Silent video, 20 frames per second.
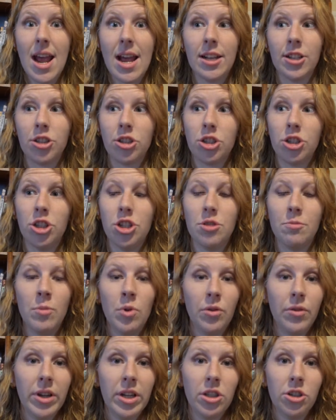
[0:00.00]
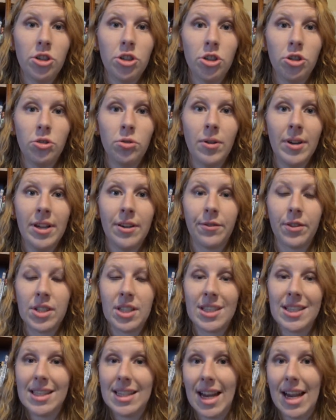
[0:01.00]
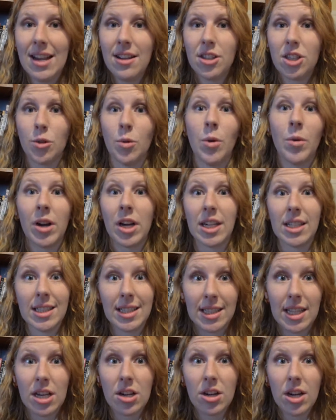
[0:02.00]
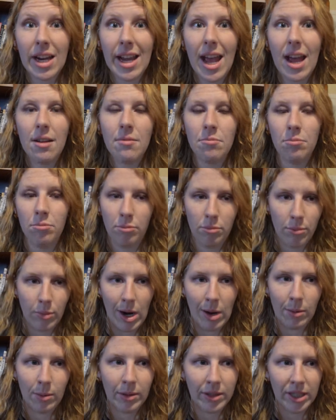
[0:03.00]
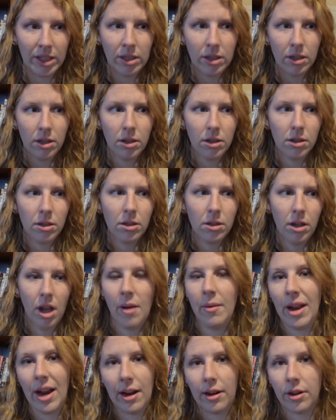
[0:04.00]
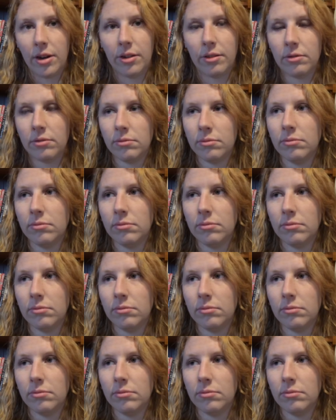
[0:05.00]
and she's moving to a different state, so we weren't going to see her again, probably. I mean, I don't know.